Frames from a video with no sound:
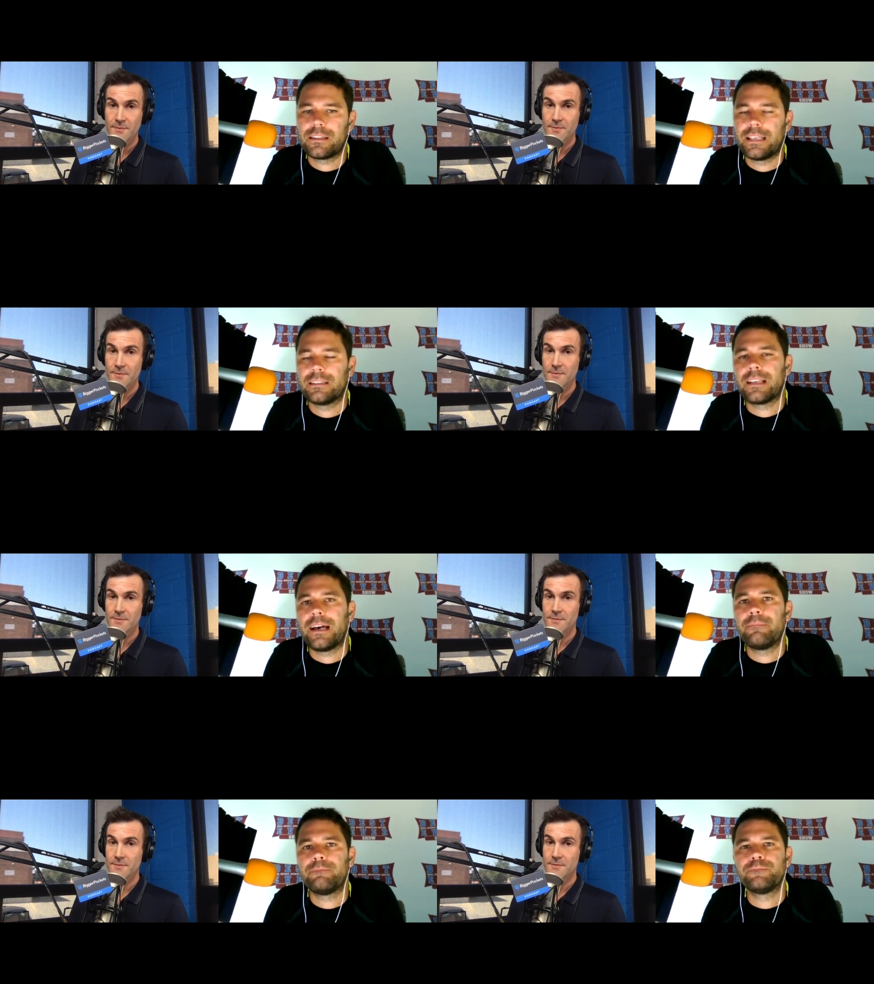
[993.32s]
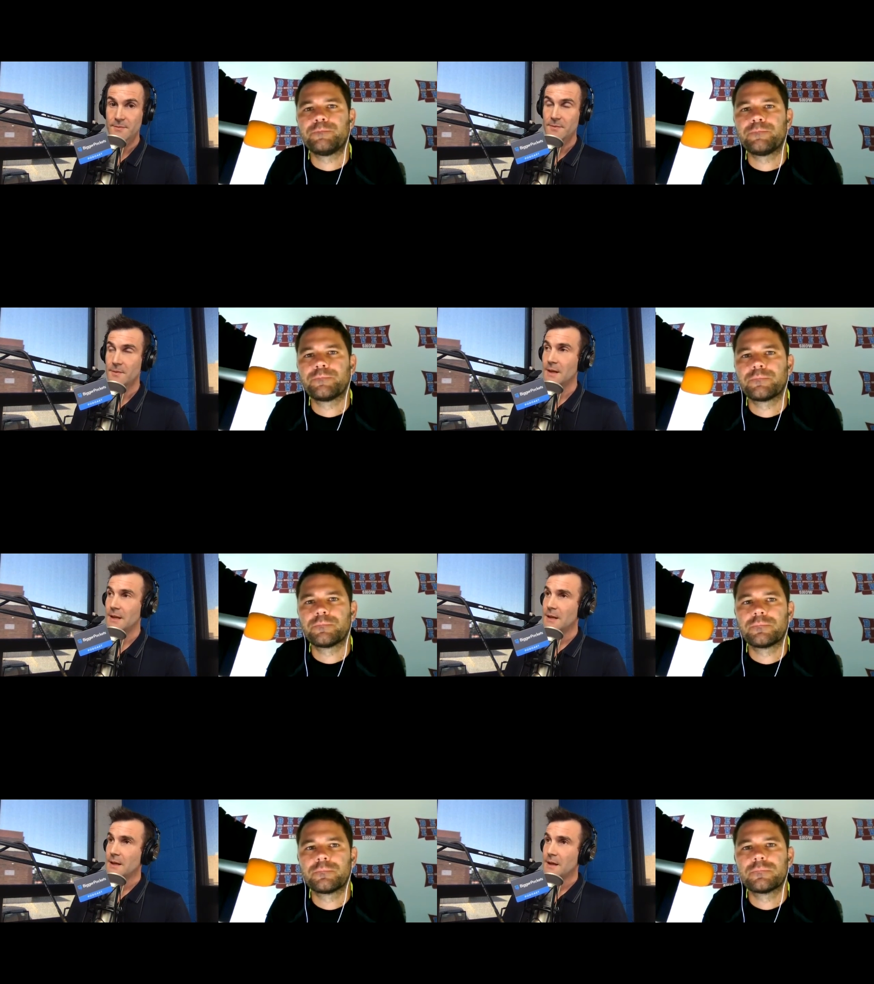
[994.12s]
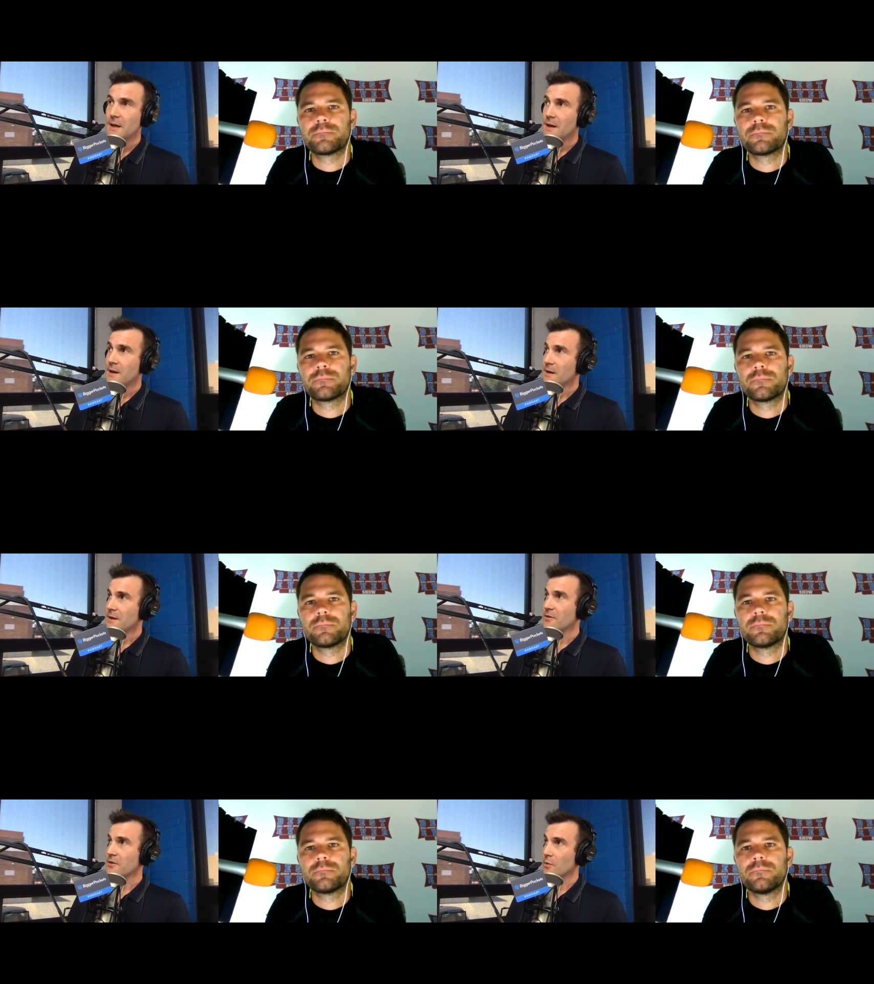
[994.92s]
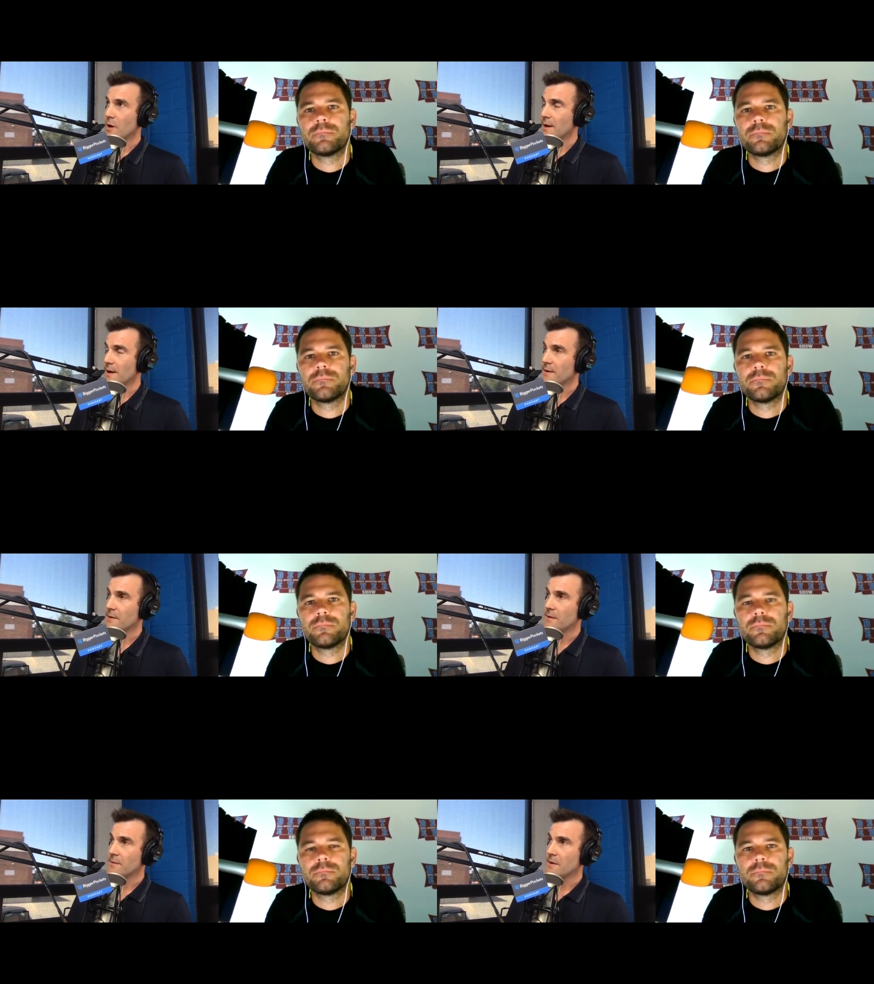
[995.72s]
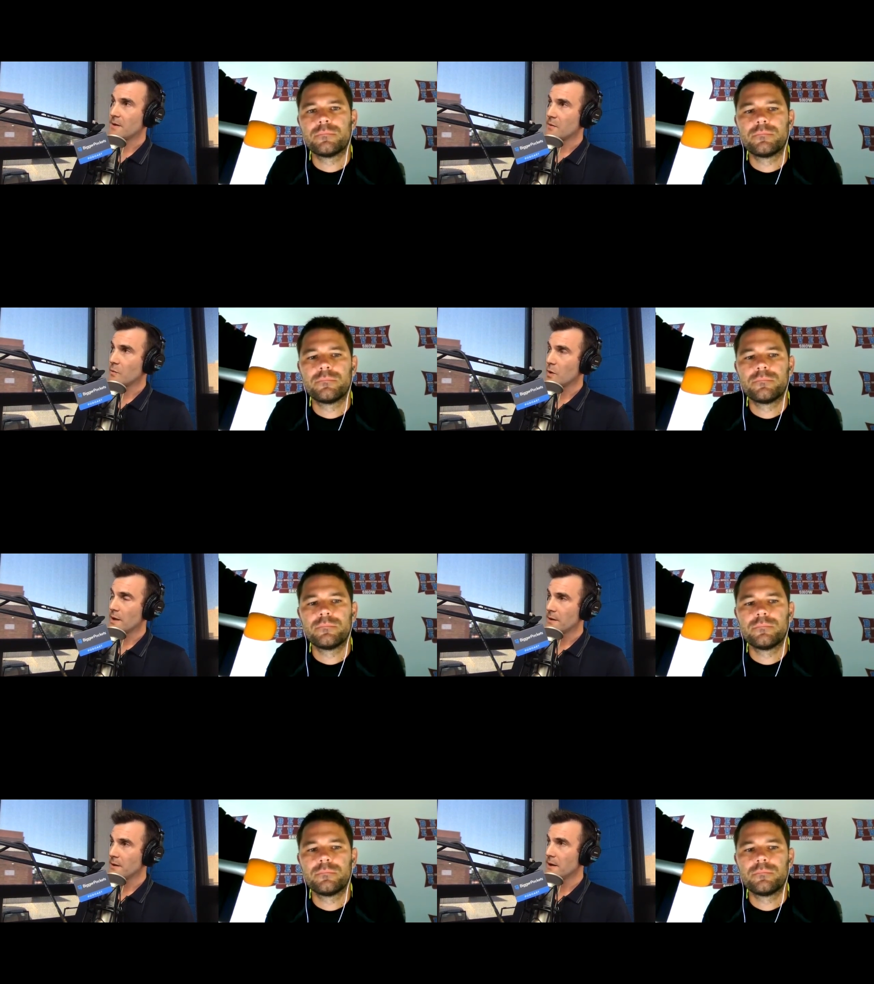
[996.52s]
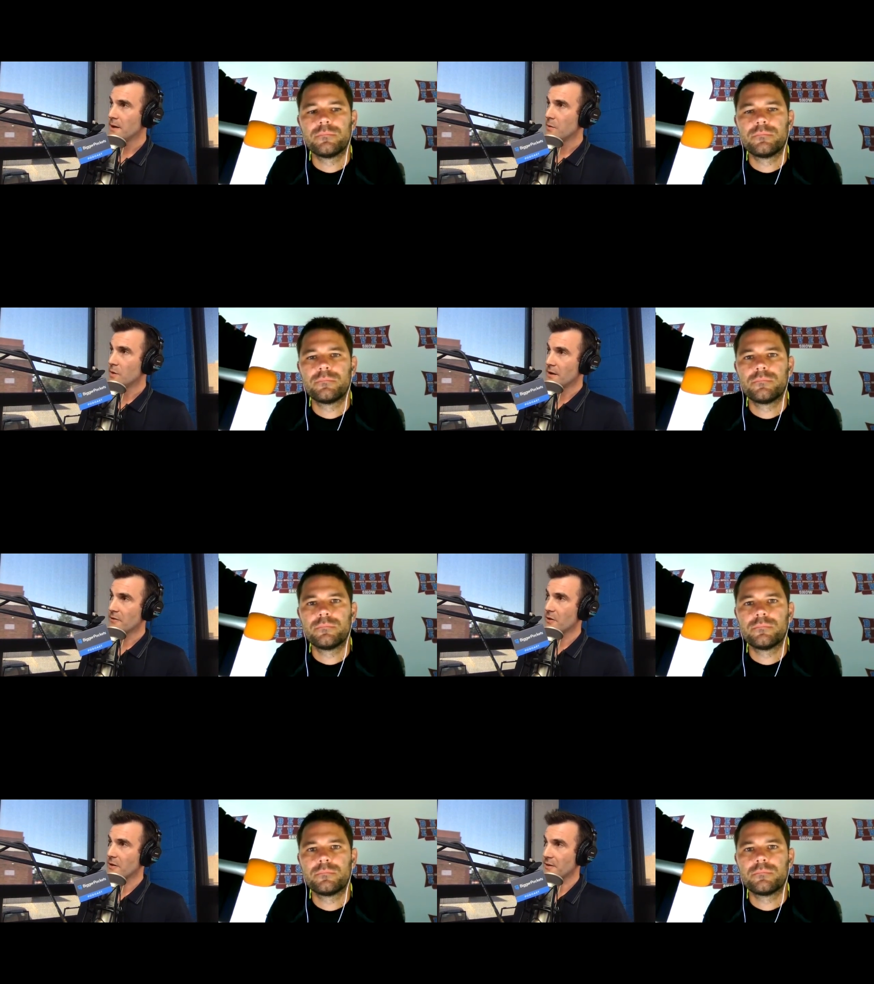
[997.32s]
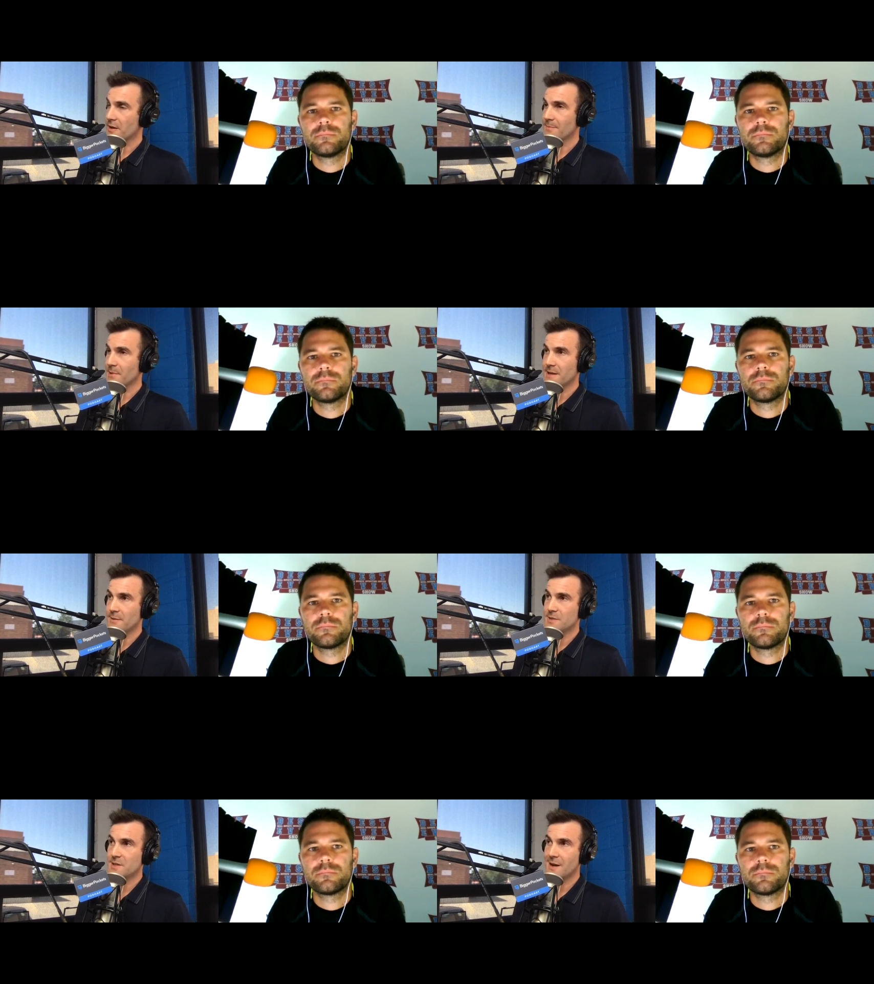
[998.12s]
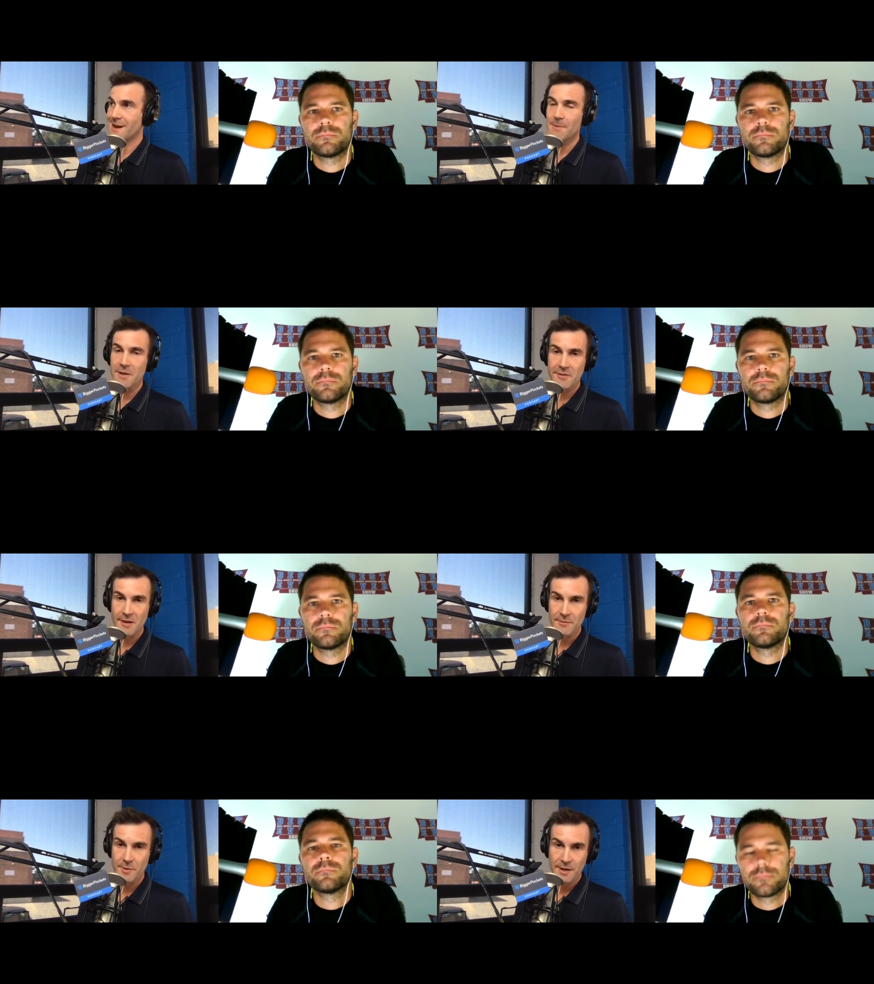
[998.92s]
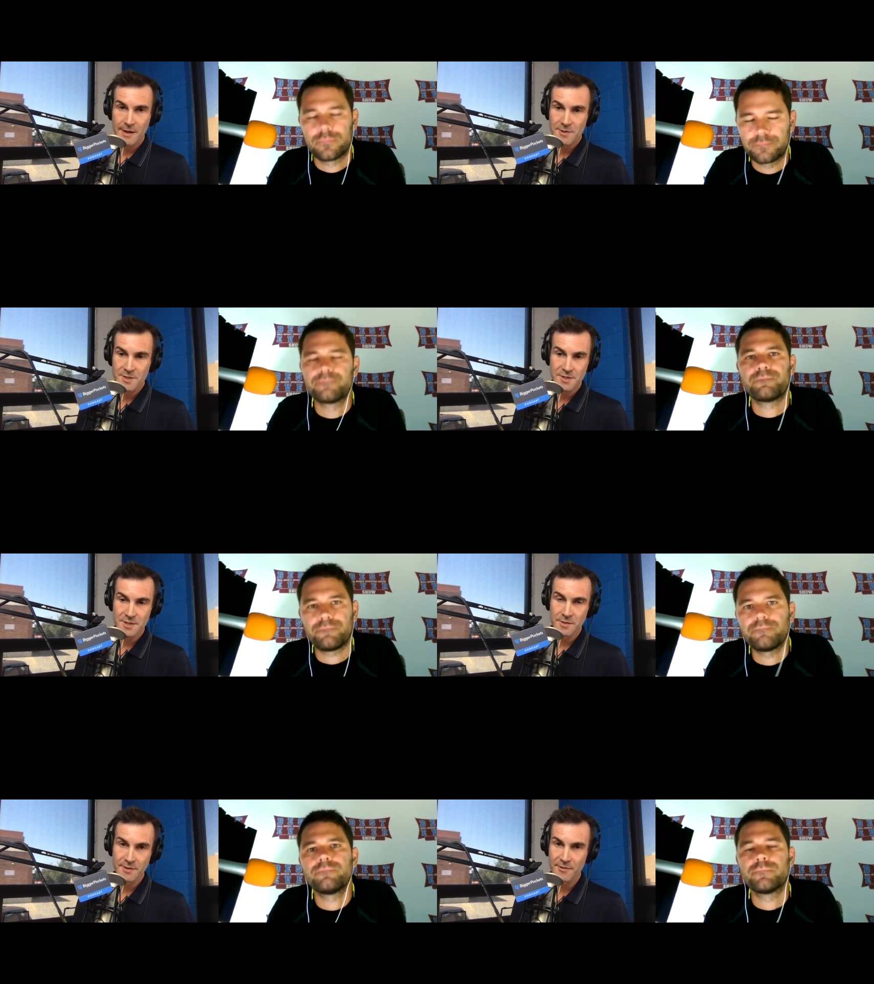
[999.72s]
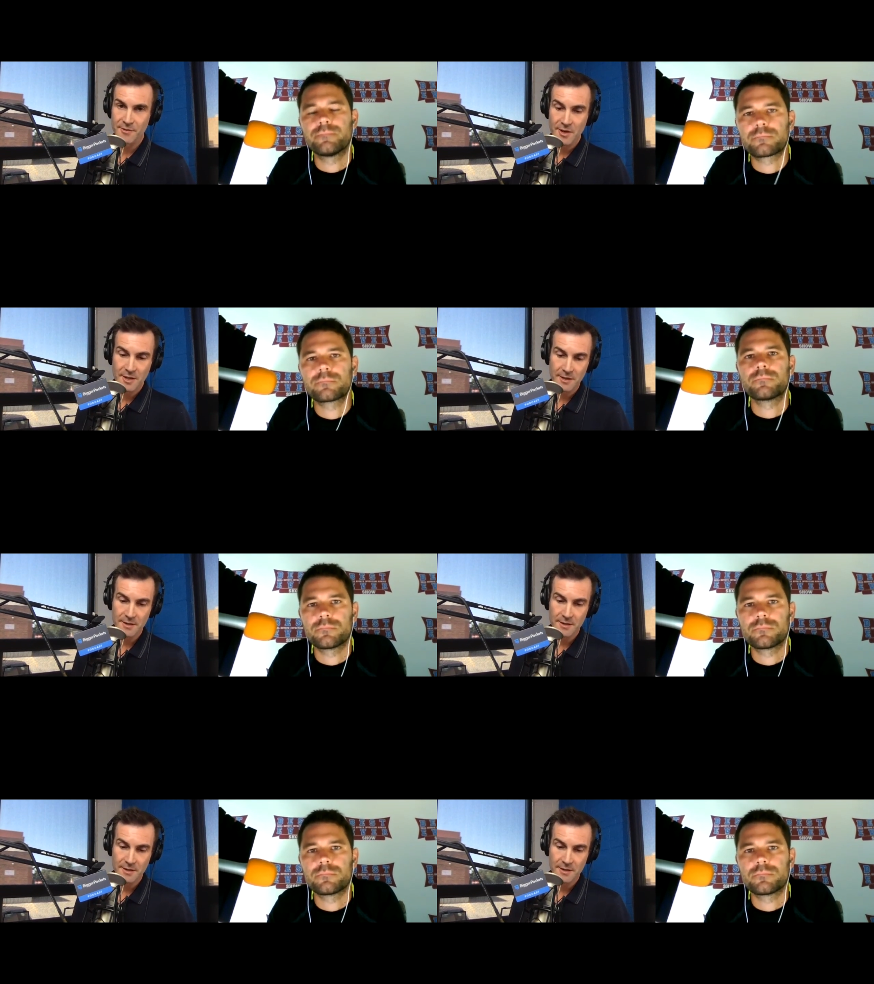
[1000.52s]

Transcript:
Speaker 1: is that?
Speaker 2: So when, when I started the company, it was a hobby site, right? I was just doing it for fun and